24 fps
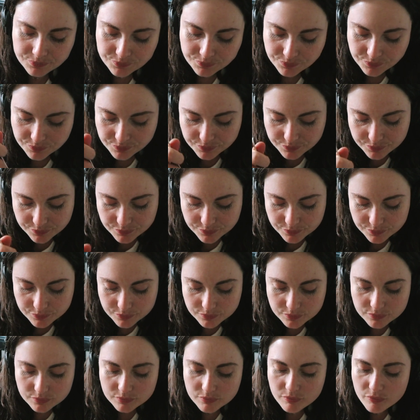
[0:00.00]
food
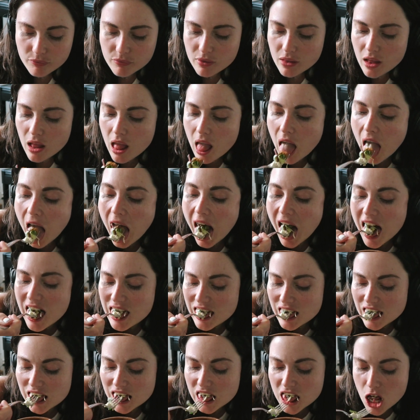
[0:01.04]
and
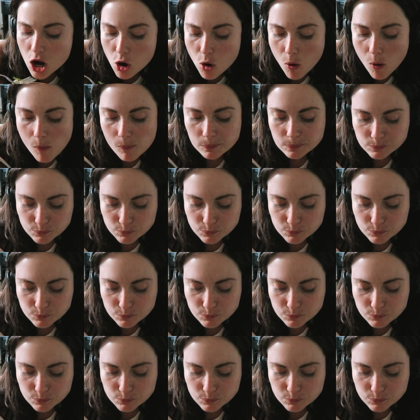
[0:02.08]
oxygen into